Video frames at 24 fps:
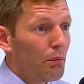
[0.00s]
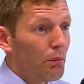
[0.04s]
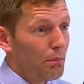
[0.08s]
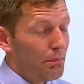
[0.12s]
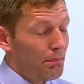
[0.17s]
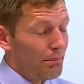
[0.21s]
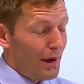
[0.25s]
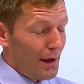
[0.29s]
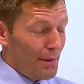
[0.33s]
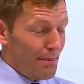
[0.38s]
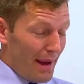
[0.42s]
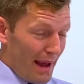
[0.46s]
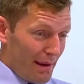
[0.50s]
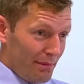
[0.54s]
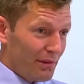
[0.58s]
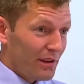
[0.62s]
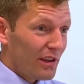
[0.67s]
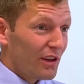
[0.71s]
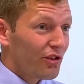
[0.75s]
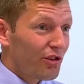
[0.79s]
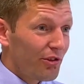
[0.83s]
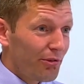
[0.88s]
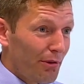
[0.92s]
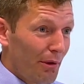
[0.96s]
my mum's
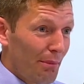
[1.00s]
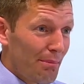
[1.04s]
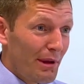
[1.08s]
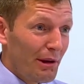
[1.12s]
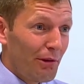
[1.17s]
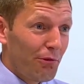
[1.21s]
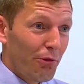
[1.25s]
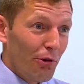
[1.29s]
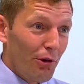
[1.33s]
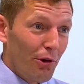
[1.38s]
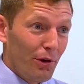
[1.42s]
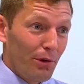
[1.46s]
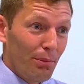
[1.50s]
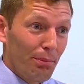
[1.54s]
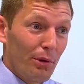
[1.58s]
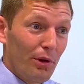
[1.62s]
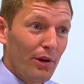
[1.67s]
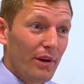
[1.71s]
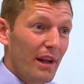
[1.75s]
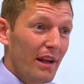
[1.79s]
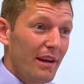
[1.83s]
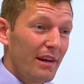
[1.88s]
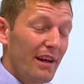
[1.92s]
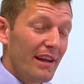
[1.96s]
actually from Milford, but
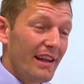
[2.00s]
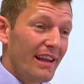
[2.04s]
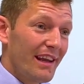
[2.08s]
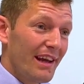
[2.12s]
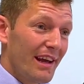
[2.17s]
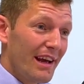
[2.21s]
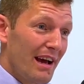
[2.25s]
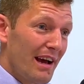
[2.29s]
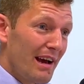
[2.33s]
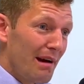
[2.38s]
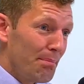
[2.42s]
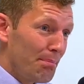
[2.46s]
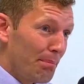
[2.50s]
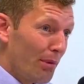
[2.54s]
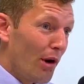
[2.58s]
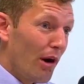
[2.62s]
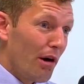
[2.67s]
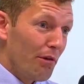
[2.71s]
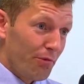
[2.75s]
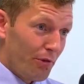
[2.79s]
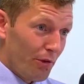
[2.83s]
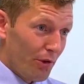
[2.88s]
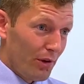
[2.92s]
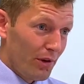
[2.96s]

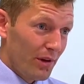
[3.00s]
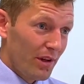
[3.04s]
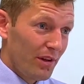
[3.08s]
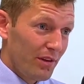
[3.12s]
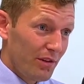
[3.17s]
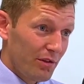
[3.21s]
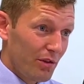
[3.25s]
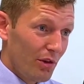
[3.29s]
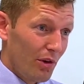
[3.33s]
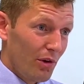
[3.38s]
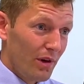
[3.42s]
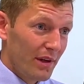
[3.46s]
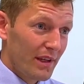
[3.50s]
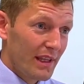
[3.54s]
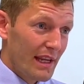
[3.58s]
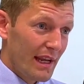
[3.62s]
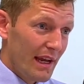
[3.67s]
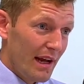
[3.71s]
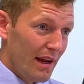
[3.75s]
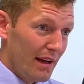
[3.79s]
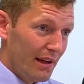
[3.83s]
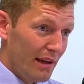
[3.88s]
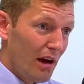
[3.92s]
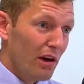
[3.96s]
Brawford. So
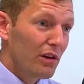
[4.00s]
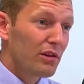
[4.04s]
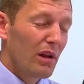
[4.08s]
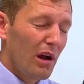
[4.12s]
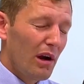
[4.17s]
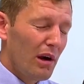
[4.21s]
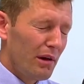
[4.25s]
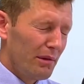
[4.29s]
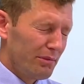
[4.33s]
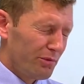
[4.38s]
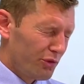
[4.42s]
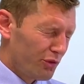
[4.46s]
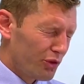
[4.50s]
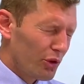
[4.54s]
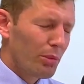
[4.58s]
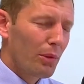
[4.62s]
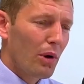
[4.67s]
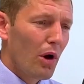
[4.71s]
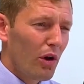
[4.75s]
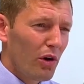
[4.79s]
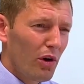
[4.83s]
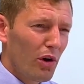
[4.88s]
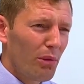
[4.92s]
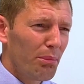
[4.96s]
not
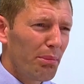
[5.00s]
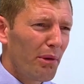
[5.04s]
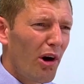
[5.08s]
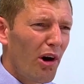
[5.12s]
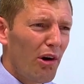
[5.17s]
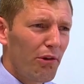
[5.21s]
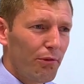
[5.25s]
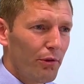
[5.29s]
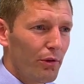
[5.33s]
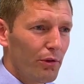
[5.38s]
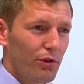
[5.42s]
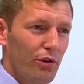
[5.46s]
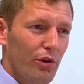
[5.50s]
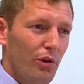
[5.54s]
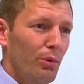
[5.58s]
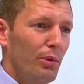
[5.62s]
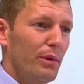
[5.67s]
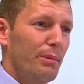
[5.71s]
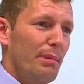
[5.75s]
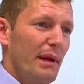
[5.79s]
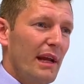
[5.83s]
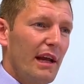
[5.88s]
Drumcollar or Brawford. So it would be